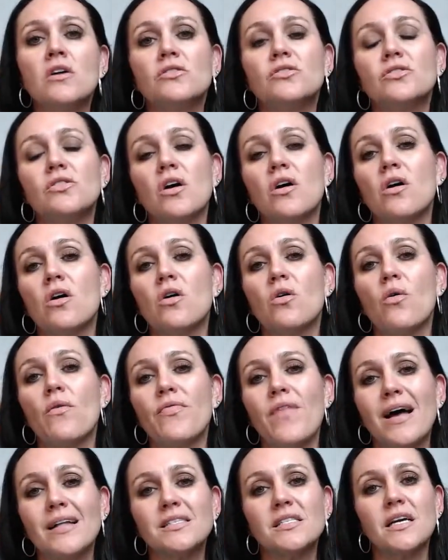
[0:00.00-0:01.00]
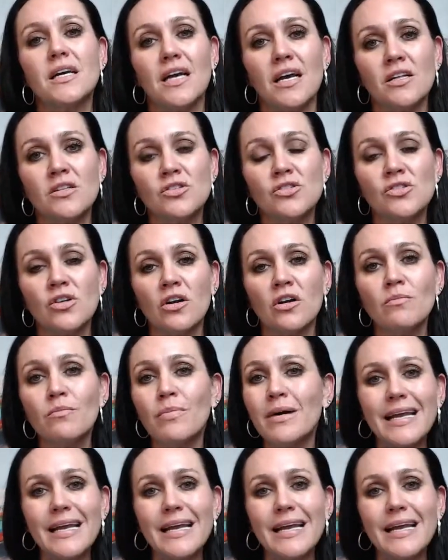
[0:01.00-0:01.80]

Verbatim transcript: So that's a concern,